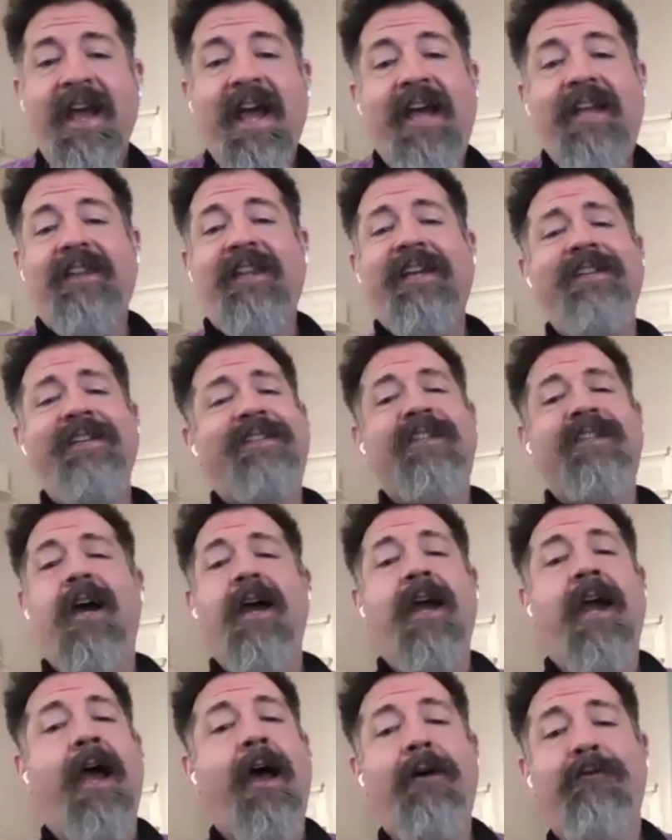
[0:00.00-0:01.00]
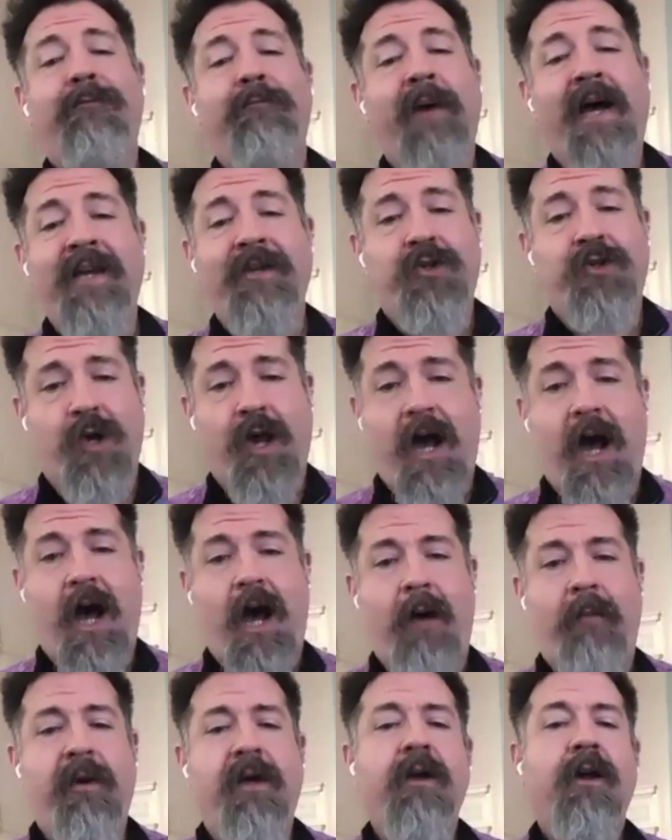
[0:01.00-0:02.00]
At least I have my
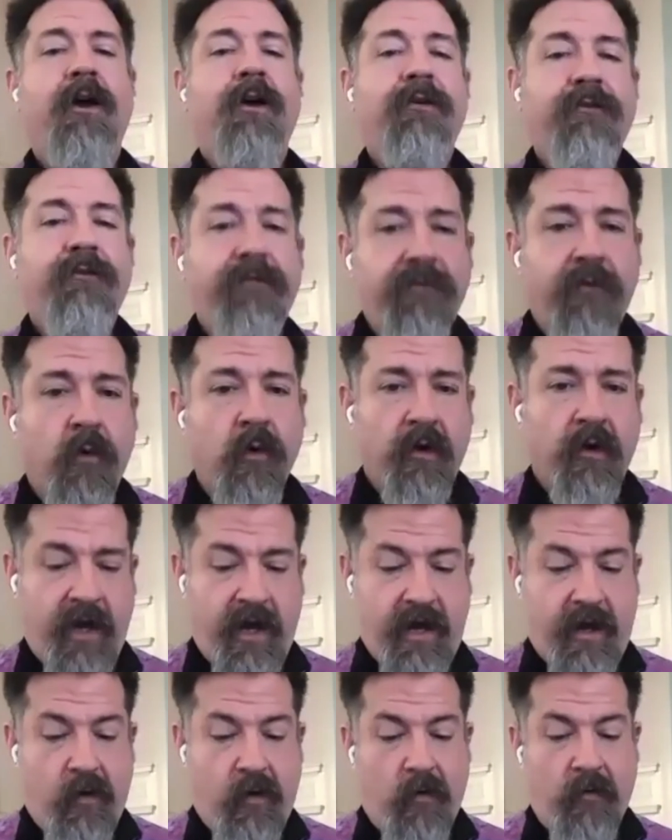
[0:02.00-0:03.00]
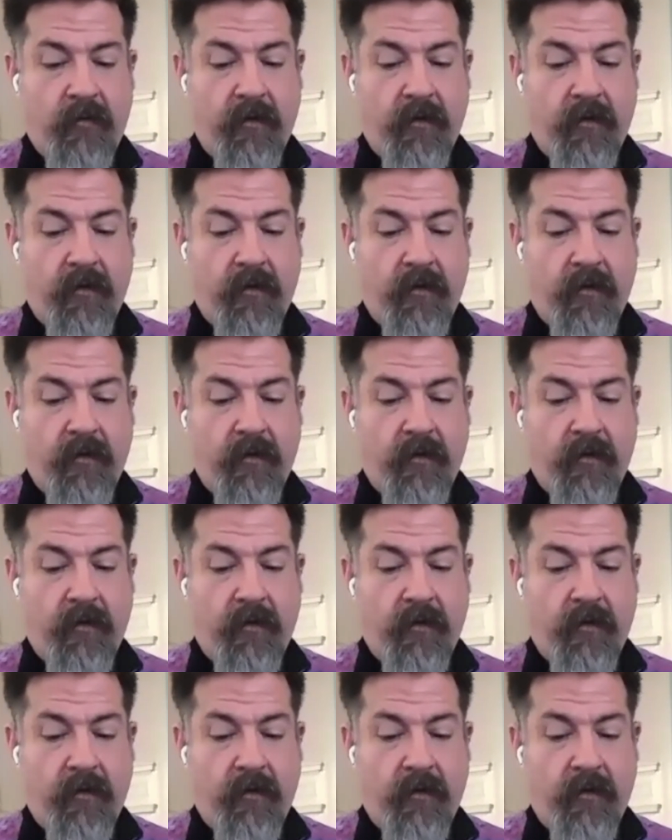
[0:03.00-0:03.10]
job for now.